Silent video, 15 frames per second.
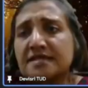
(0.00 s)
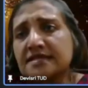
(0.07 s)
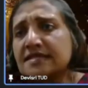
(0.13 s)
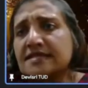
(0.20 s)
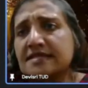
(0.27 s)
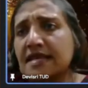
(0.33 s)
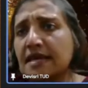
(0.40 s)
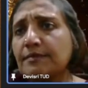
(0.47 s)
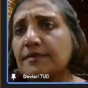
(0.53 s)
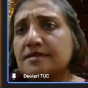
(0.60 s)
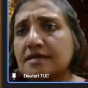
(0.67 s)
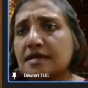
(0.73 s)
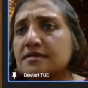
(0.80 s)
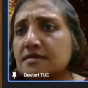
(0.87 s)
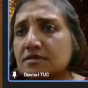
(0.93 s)
It's the same as
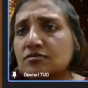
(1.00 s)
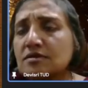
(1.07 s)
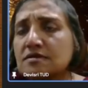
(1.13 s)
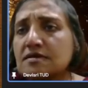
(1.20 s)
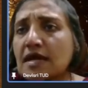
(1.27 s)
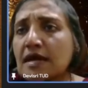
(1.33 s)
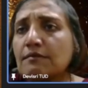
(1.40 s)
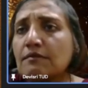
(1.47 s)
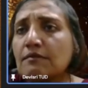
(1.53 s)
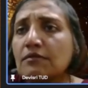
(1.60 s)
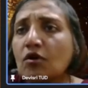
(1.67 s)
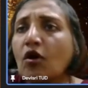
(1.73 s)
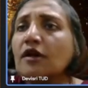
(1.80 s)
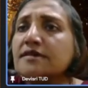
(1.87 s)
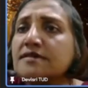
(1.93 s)
us, so the same
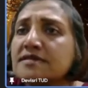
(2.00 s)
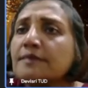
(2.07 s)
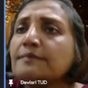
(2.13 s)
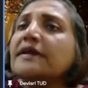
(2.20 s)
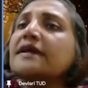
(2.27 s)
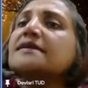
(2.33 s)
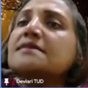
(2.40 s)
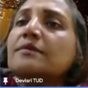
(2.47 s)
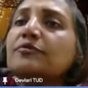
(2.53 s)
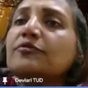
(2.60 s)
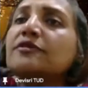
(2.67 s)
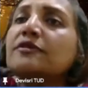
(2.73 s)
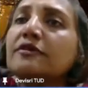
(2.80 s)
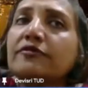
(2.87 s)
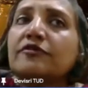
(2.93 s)
concept except
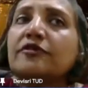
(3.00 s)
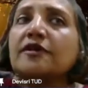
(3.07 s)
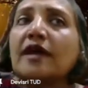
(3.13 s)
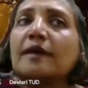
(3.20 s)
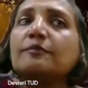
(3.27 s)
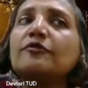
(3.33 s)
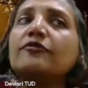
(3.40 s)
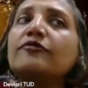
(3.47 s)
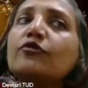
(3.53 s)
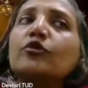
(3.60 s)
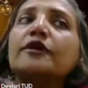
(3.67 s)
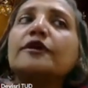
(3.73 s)
with a different type of food.